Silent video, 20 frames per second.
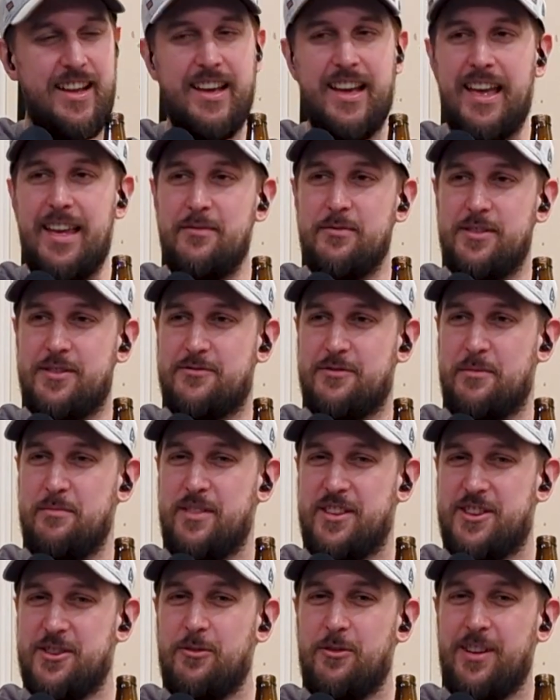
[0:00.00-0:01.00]
He was from
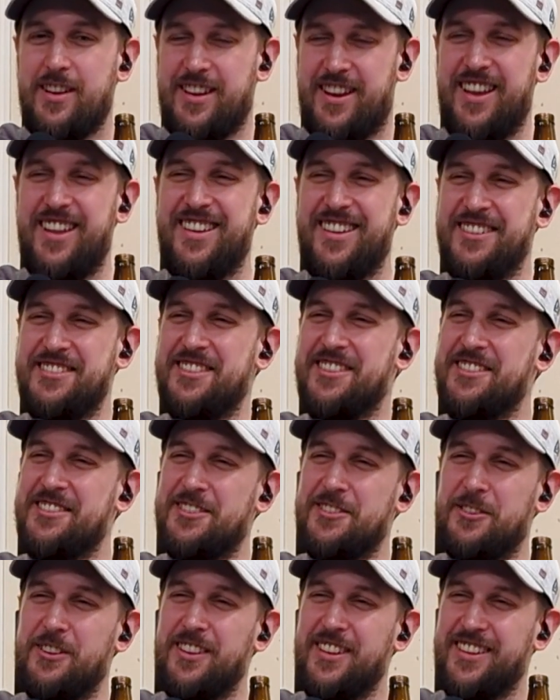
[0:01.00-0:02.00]
the toilet. Is it the
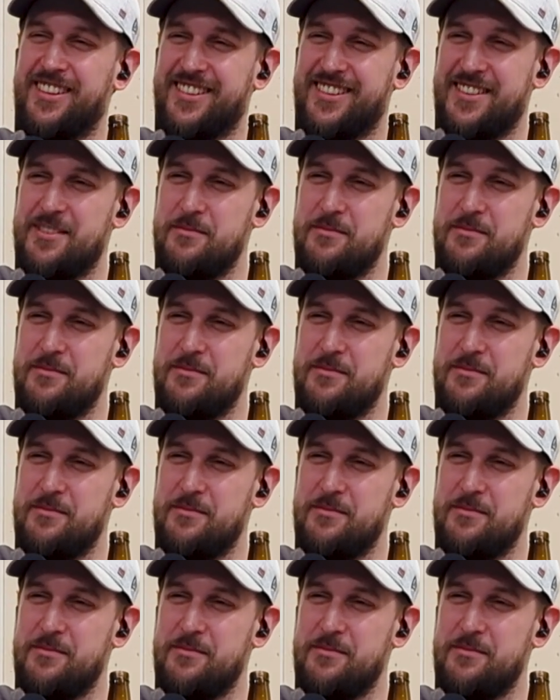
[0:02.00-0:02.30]
toilet